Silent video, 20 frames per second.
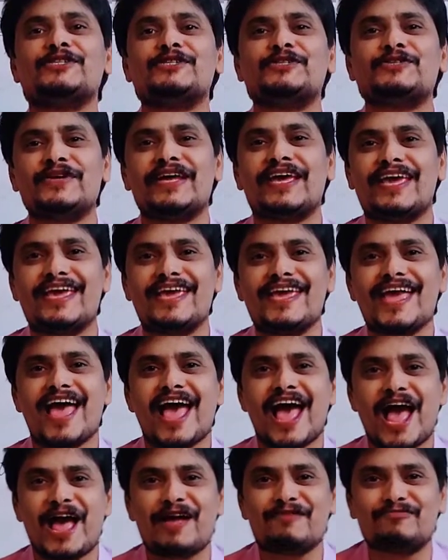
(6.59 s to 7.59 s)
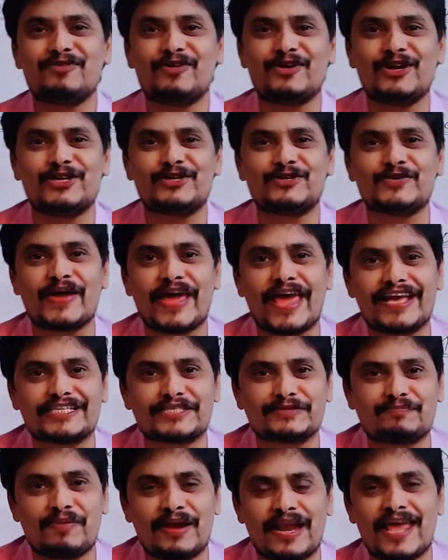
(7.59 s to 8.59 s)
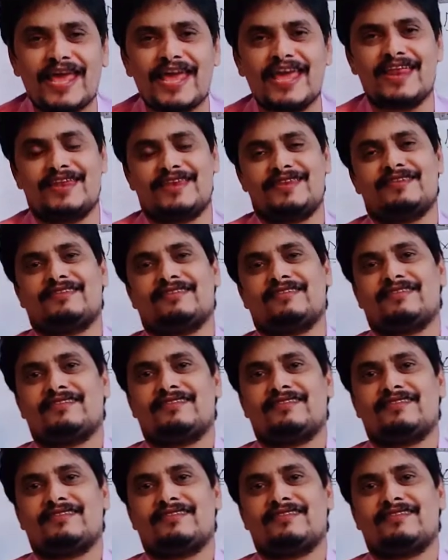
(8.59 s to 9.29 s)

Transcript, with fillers: today I am going to explain